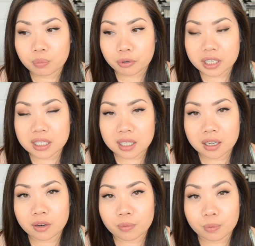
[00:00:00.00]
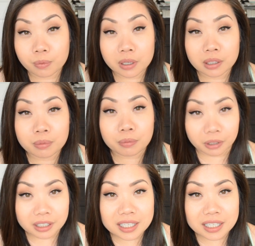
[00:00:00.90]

prison really really